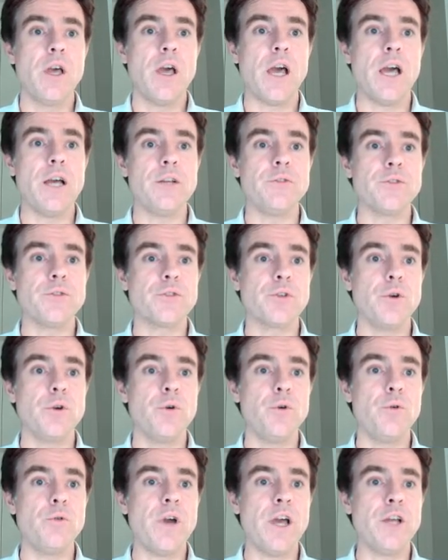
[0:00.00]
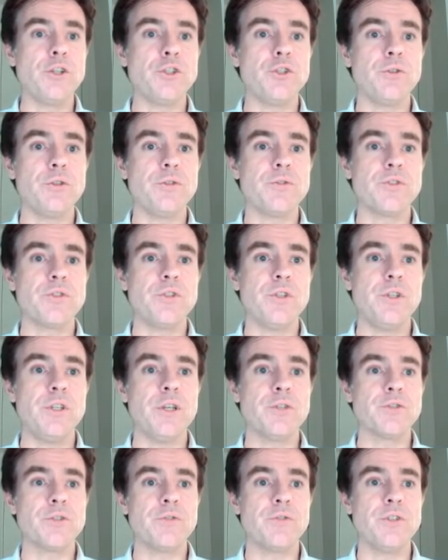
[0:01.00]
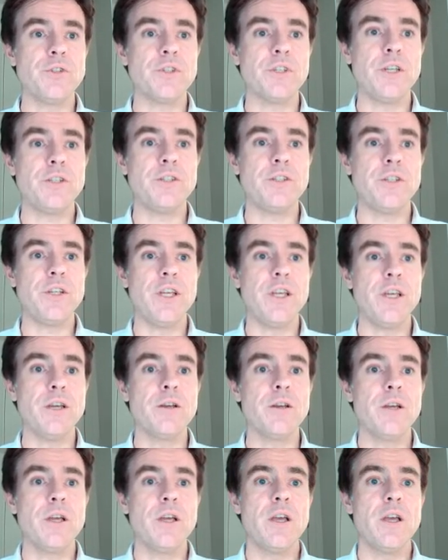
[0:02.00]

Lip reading: And so as you can see, as I've indicated here,